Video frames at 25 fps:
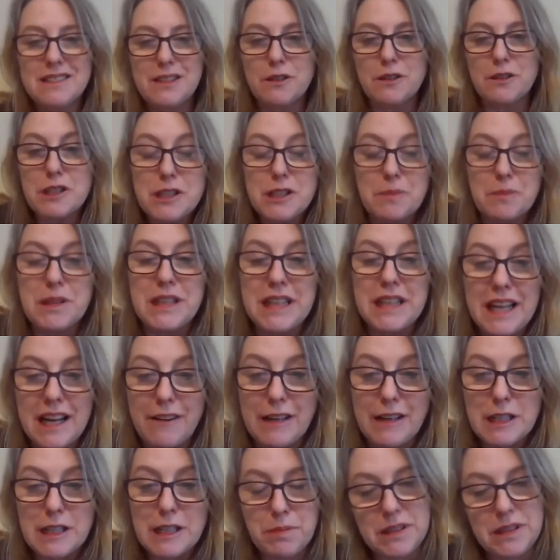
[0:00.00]
those are some of the
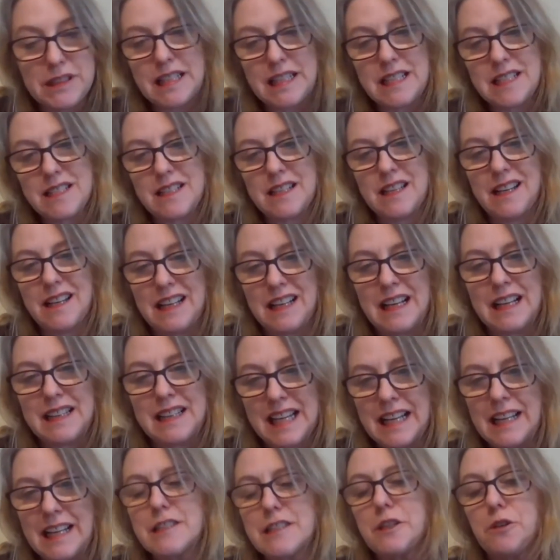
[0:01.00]
areas but these i
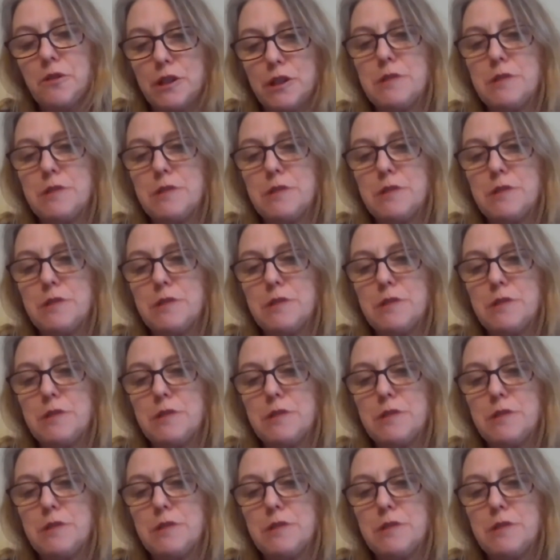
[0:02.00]
think it's